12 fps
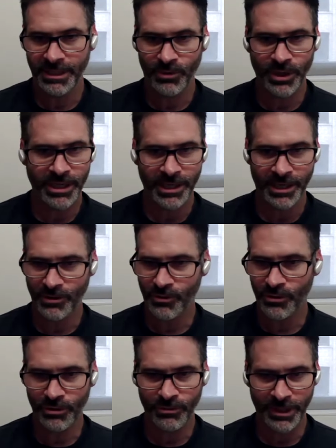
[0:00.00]
and working on
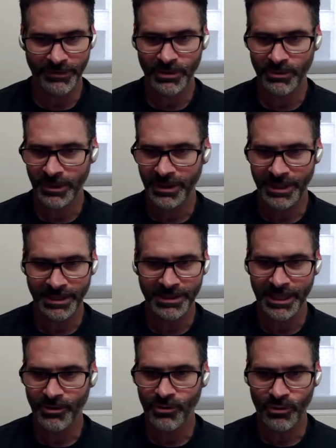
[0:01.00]
coral reefs when things
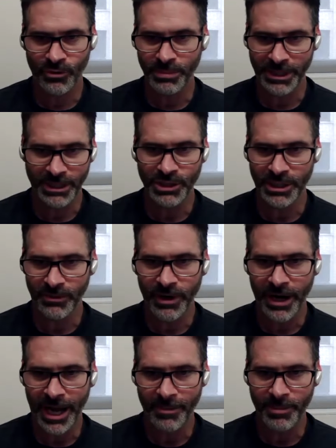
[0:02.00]
like coral bleaching
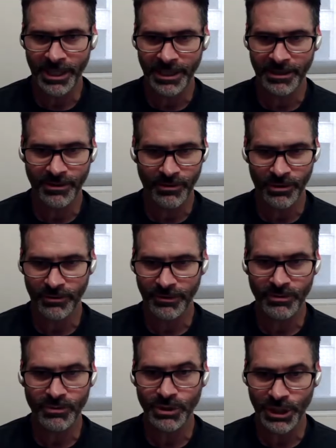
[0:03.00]
were happening and coral
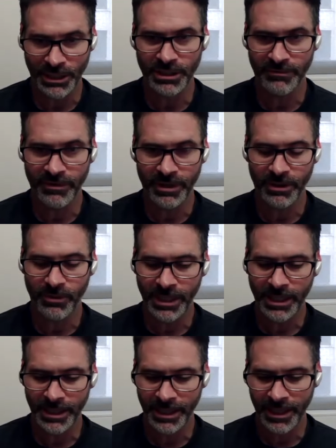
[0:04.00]
reefs were changing very
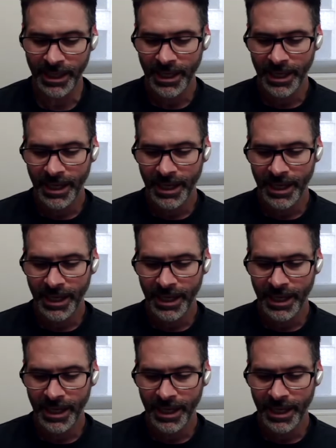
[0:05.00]
quickly.